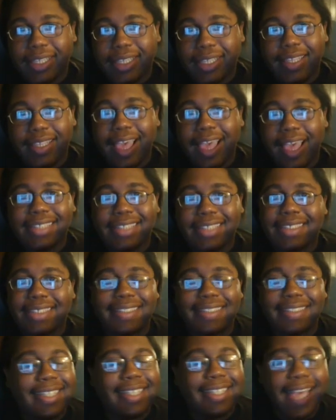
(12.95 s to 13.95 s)
that I
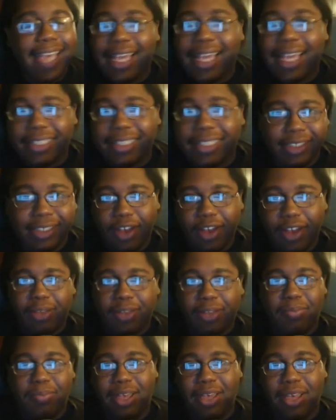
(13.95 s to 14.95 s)
just got to talk
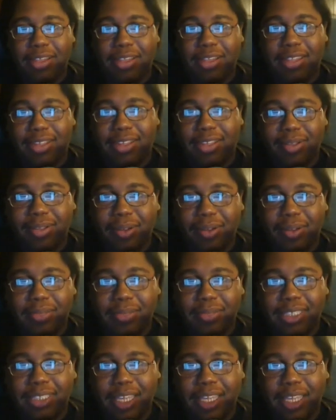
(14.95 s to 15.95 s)
about it, you know what
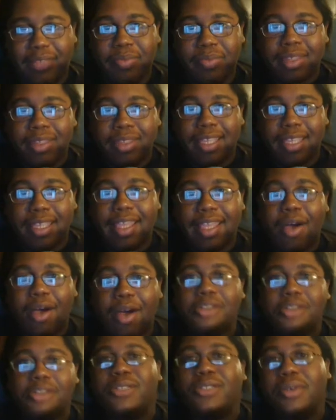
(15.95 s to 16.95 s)
I'm saying? And that
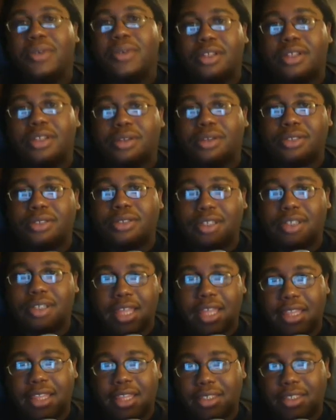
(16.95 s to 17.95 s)
also includes the
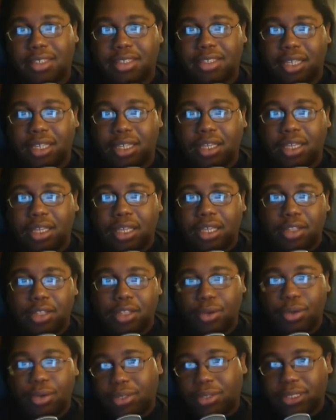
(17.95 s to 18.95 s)
latest
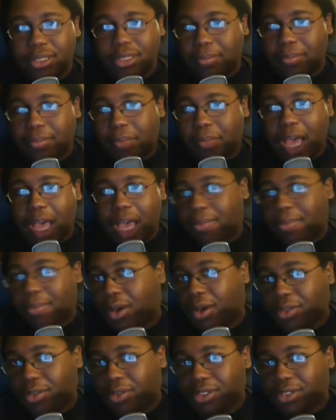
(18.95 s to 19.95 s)
news in pop
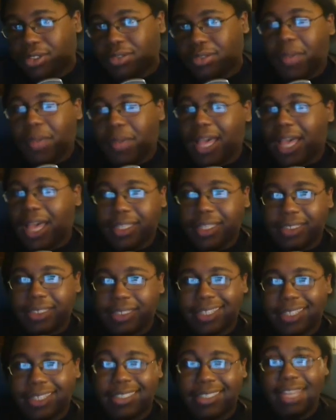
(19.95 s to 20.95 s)
culture,
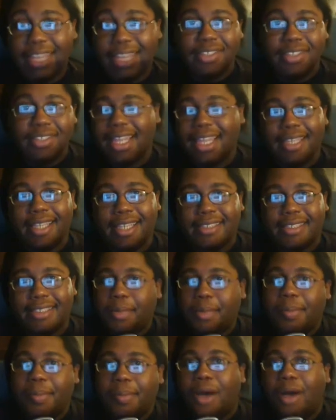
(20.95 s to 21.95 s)
politics, and even like
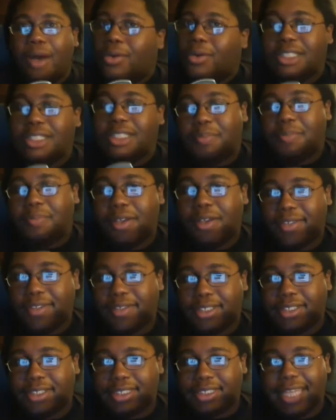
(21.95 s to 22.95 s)
some of my own
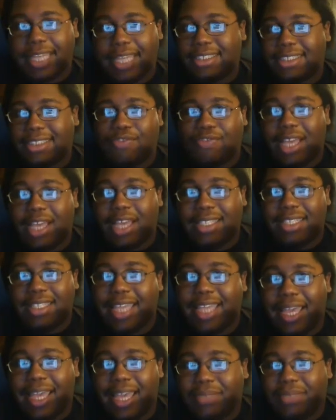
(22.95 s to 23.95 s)
experiences that I just find a
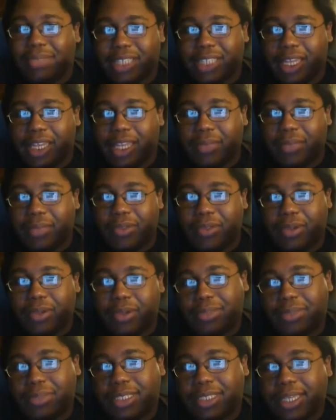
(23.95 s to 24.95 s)
damn shame, you know what
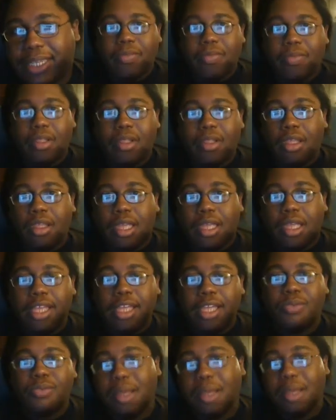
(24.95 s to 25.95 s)
I'm saying?
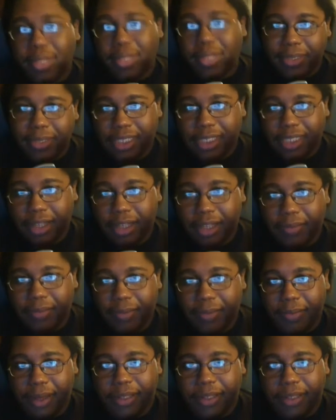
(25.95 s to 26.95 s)
Here's what I'm going to be talking
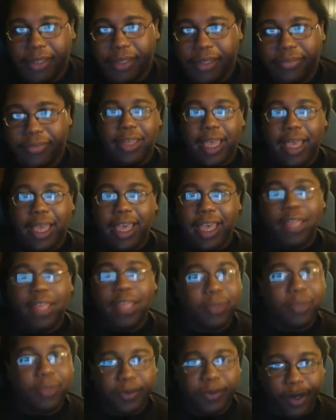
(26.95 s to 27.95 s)
about. I got
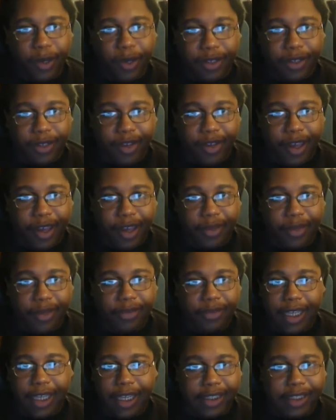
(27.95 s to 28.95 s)
up this morning, right?
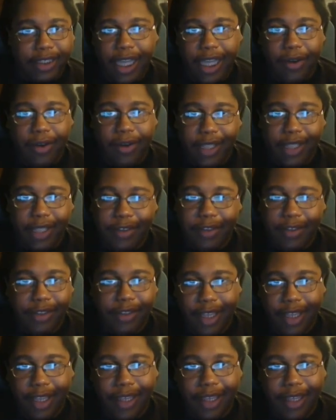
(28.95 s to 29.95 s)
Take a shower and
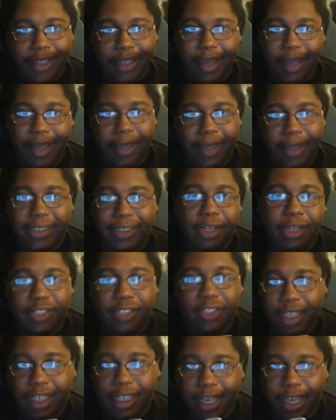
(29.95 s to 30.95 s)
everything, get
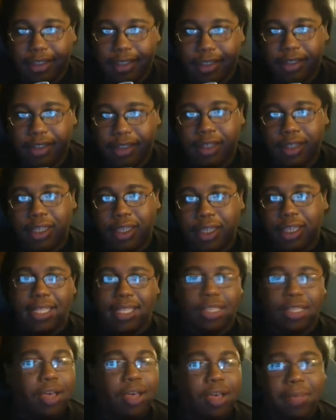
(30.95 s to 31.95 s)
myself together,
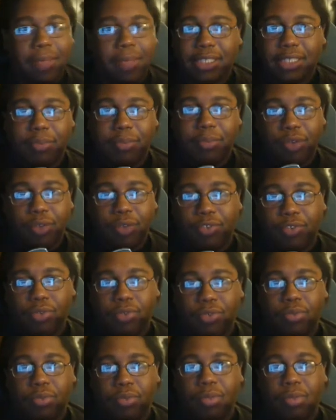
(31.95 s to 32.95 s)
come back to my
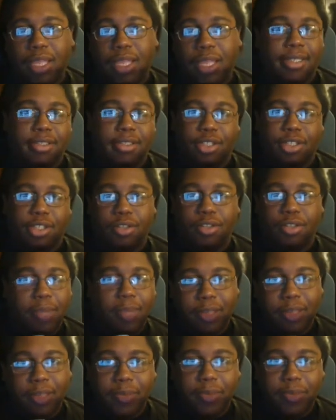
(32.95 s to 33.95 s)
room, turn on
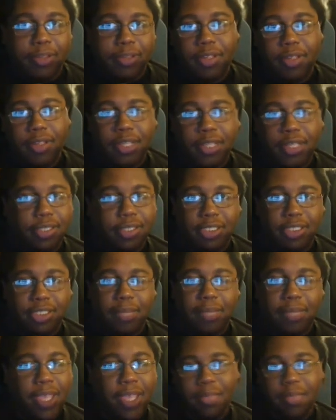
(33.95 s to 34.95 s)
my computer, and
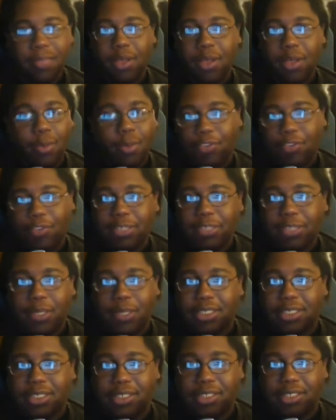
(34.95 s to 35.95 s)
check my email and my
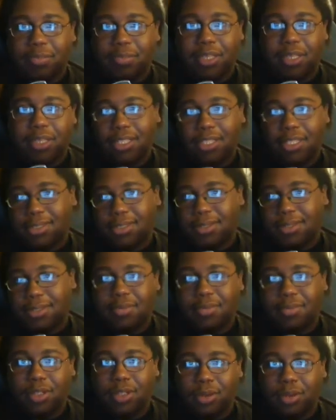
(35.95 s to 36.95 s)
Facebook and stuff
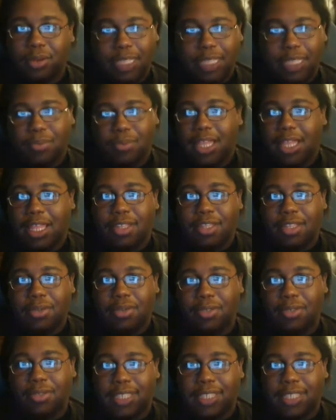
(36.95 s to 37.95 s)
because, you know, that's what I
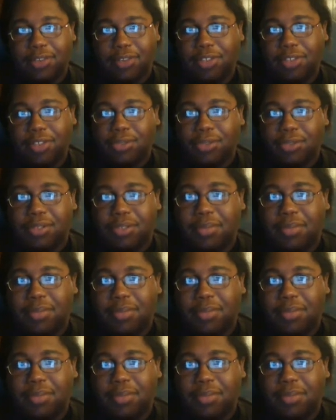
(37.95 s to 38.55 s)
do. It's like a ritual.